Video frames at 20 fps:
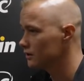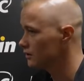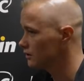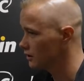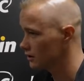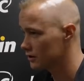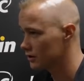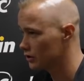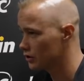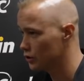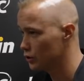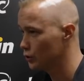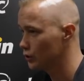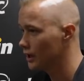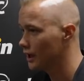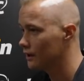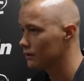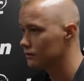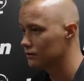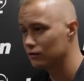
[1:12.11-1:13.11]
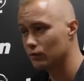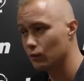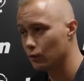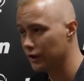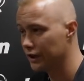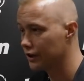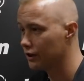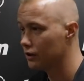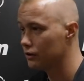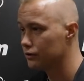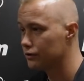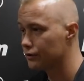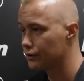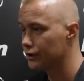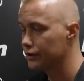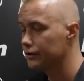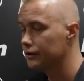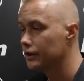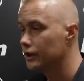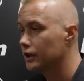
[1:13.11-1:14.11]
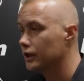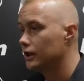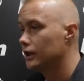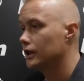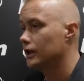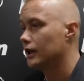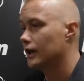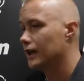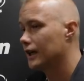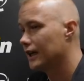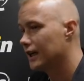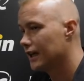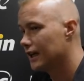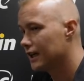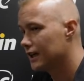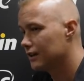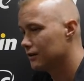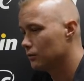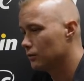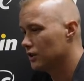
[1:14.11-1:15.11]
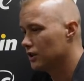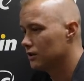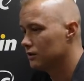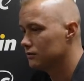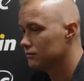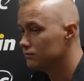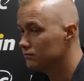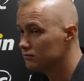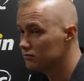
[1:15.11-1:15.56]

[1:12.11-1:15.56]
just a shootout, winner goes through. And, well,